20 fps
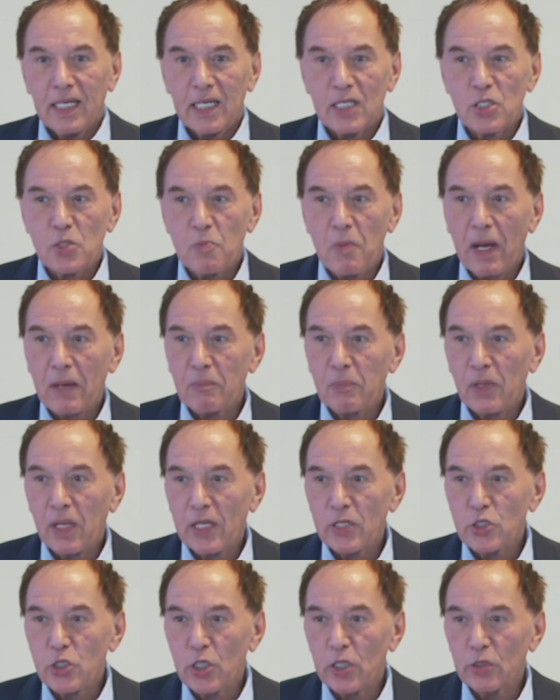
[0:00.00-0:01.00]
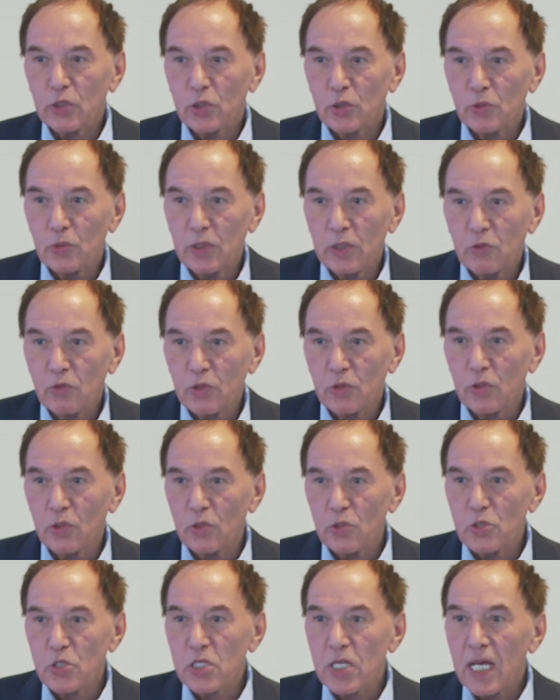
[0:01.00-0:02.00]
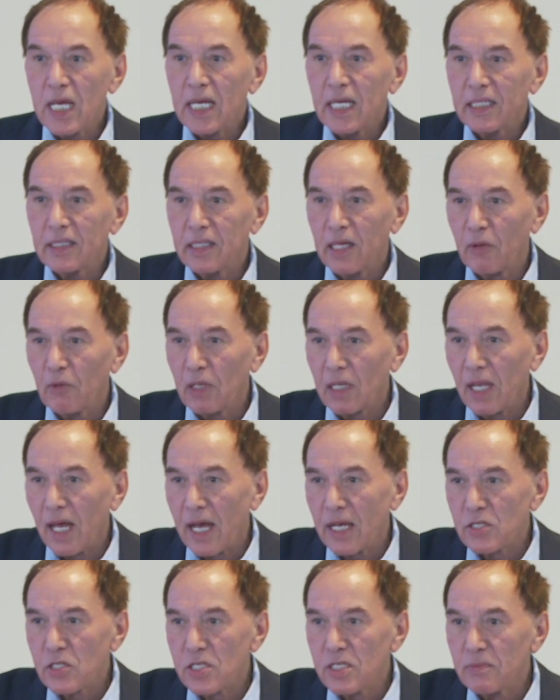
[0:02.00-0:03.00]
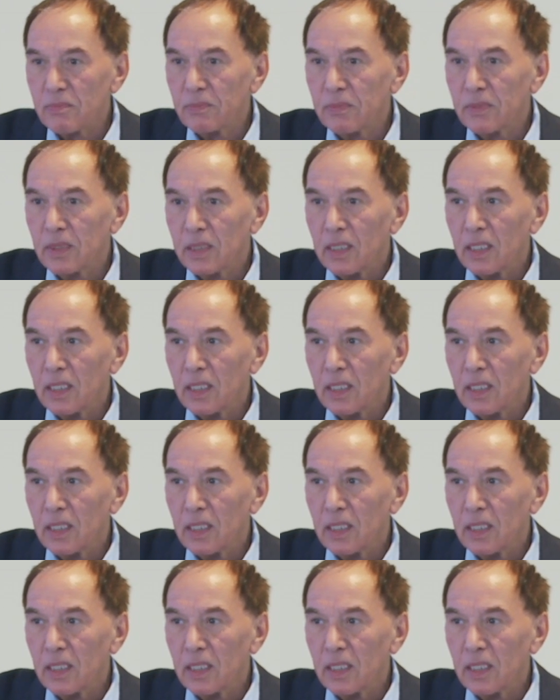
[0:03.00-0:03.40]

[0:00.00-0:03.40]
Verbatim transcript: It's my pleasure to introduce Terry Larson,